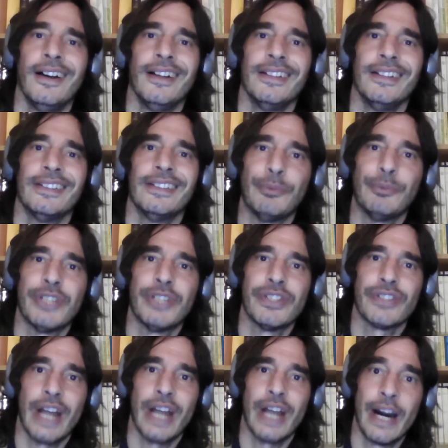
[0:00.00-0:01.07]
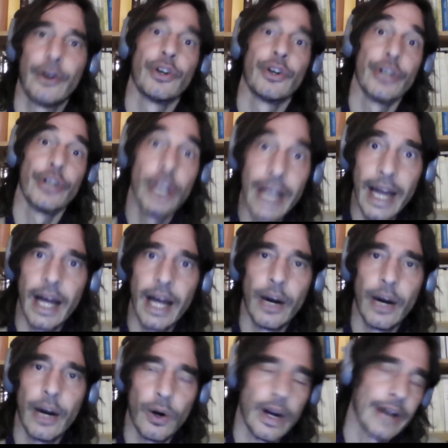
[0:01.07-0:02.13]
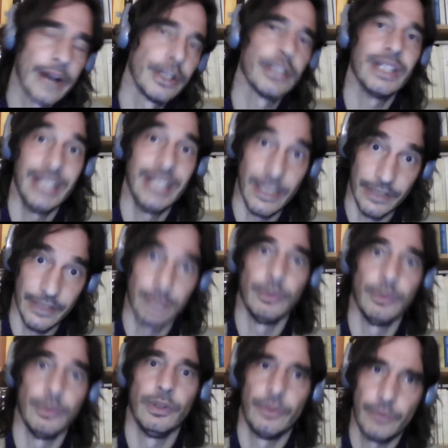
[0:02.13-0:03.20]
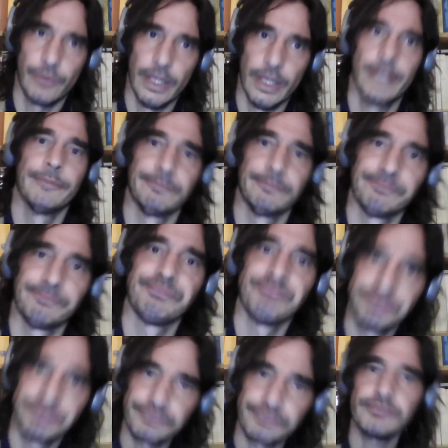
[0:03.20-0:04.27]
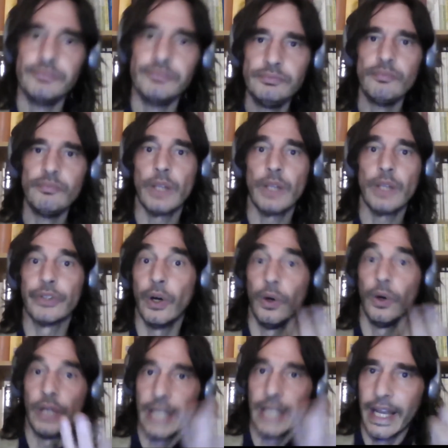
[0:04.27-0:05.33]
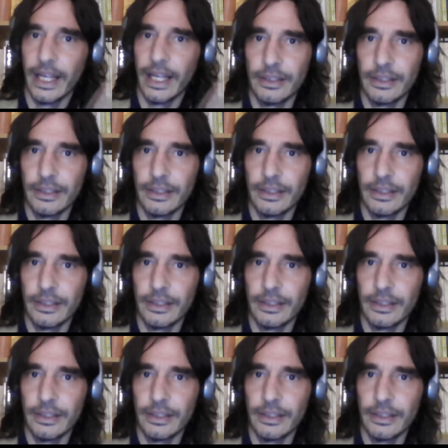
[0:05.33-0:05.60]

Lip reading: some changes are or not are not inevitable, right? So Liliana,